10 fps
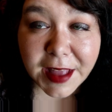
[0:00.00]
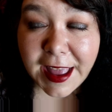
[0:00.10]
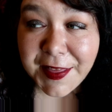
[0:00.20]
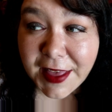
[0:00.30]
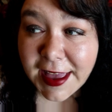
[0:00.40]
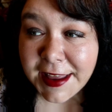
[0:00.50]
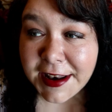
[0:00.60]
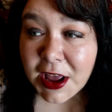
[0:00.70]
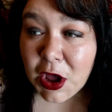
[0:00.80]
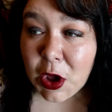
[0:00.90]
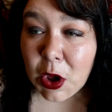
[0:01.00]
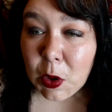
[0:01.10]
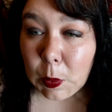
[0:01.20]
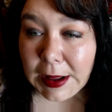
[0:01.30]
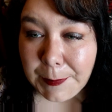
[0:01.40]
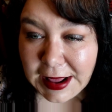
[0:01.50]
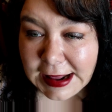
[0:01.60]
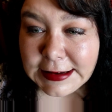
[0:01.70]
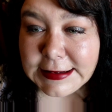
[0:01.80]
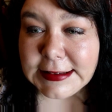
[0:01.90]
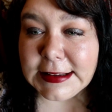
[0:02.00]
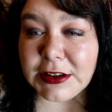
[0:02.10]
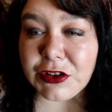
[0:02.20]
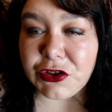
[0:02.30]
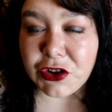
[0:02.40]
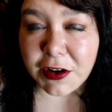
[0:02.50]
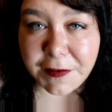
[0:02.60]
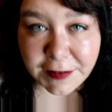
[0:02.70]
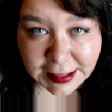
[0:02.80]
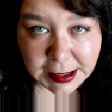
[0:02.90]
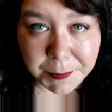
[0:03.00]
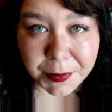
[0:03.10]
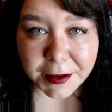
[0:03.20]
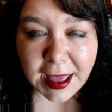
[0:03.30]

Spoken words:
And then we meet Jean-Philippe,